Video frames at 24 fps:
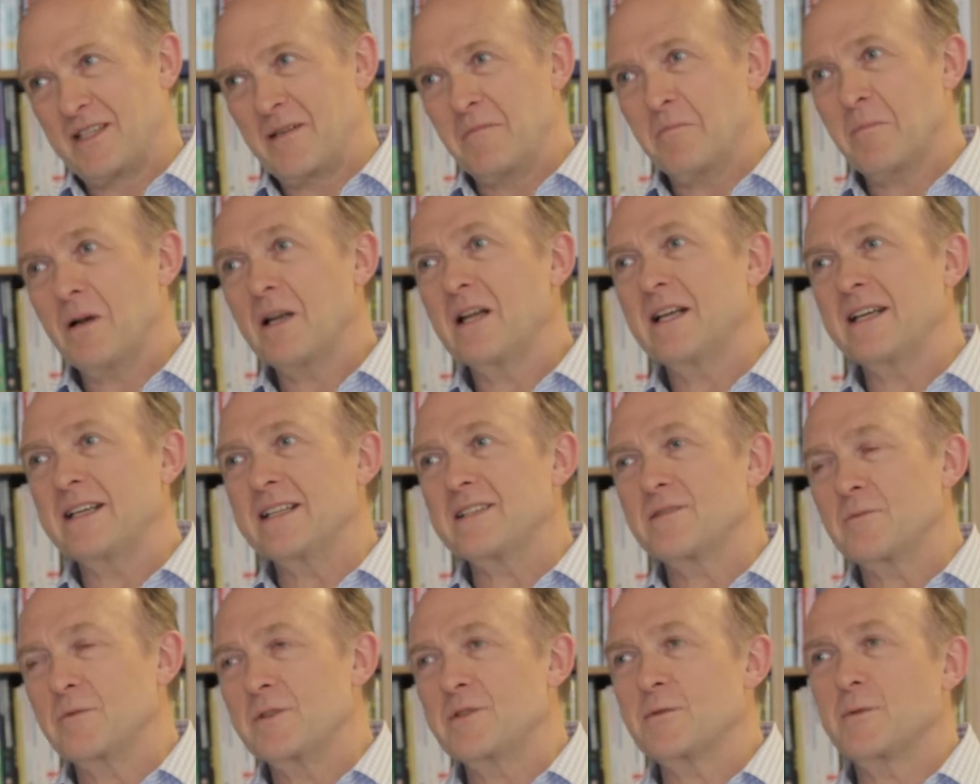in
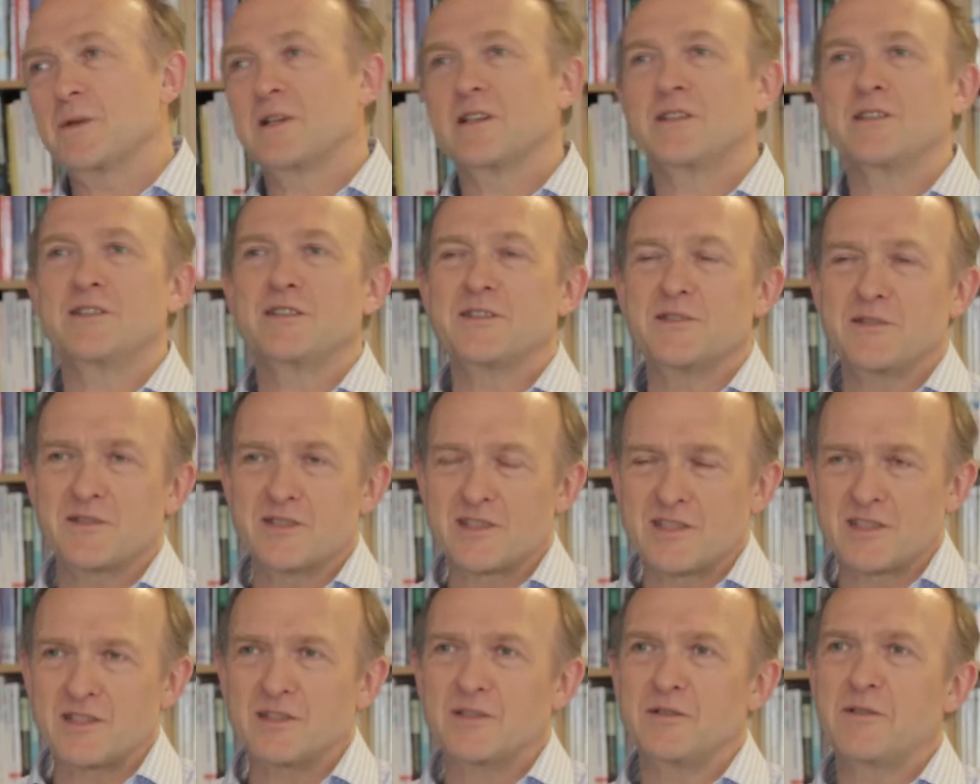place which we can use
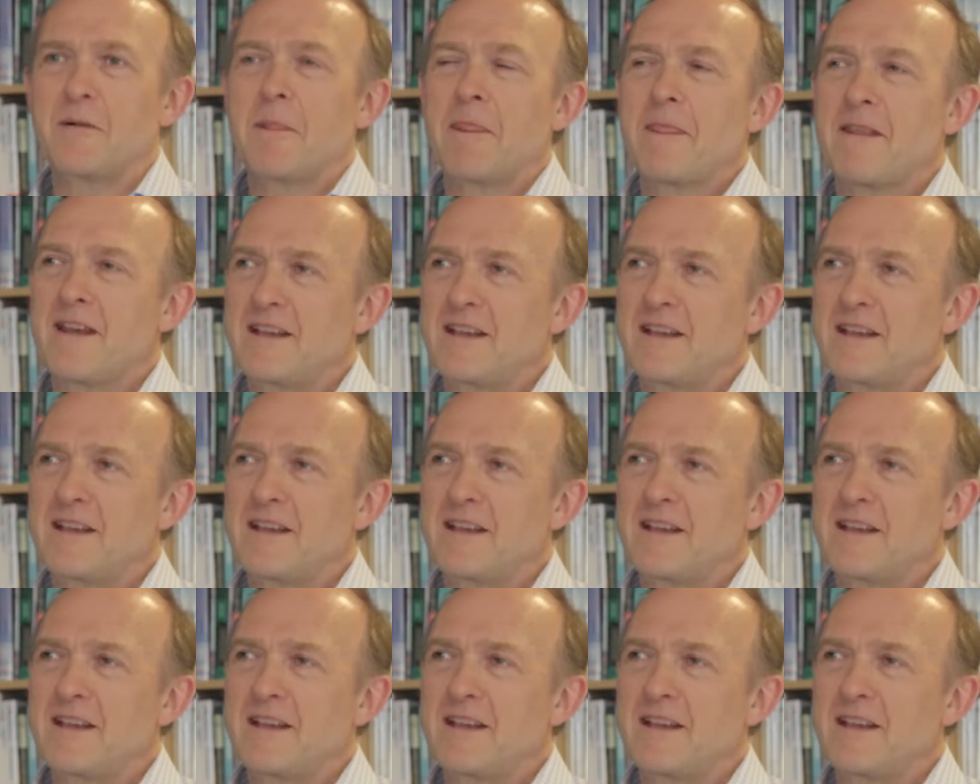to